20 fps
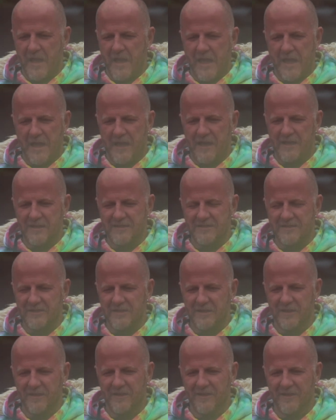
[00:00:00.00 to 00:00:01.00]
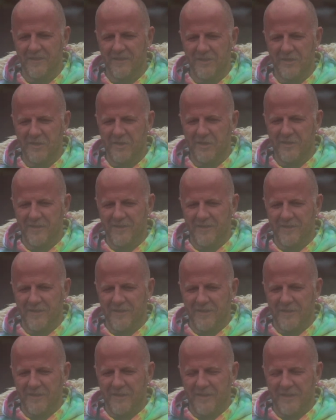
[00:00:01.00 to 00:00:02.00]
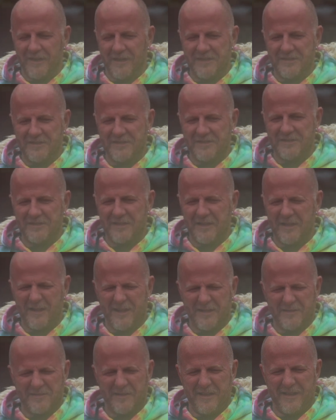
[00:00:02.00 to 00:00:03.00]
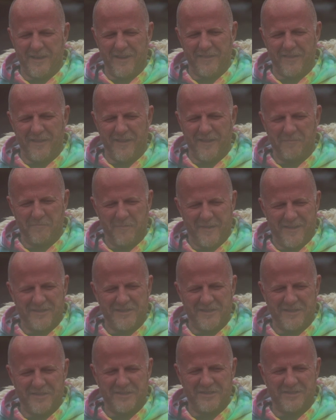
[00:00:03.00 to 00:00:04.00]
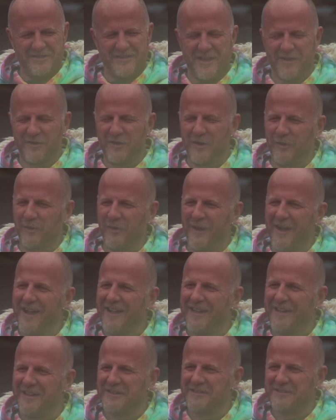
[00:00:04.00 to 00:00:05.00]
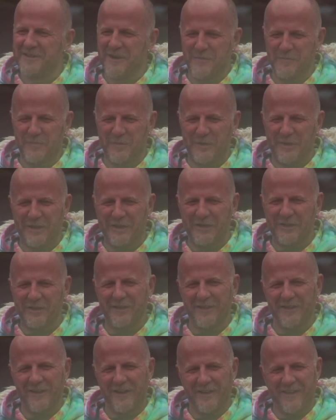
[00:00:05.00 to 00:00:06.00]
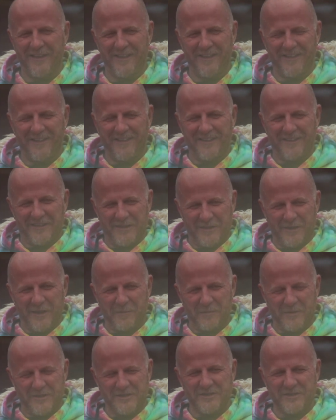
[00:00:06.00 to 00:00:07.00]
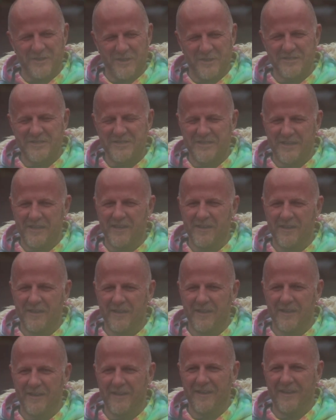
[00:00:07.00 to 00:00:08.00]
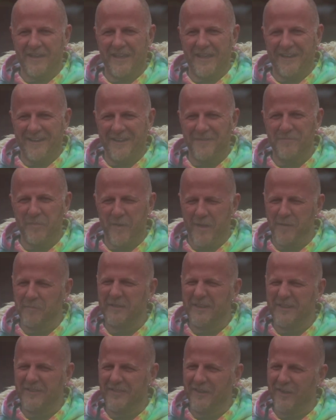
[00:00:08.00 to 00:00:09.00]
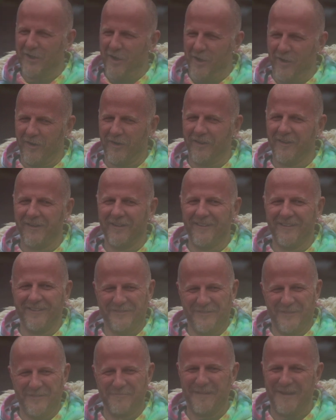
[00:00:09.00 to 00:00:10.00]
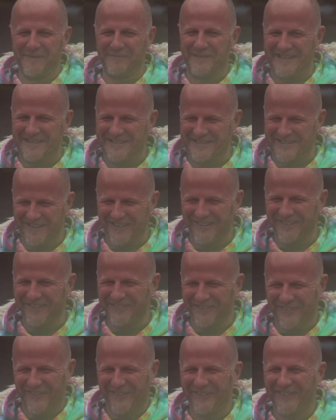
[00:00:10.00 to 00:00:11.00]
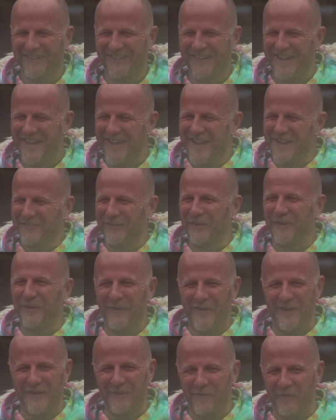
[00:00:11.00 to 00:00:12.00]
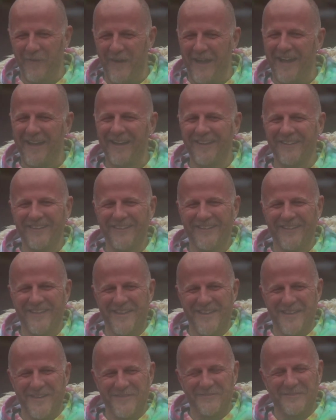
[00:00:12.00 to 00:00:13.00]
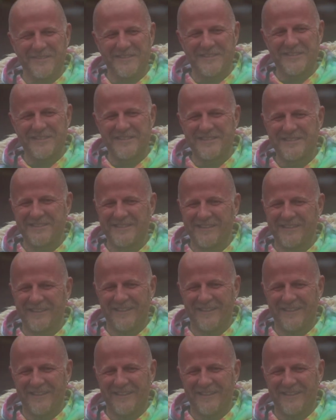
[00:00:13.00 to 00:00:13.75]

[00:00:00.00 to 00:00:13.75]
and I thought, man, you sound all right. You sound pretty good. I'm gonna start singing, and probably in the car by myself for quite a while, but just,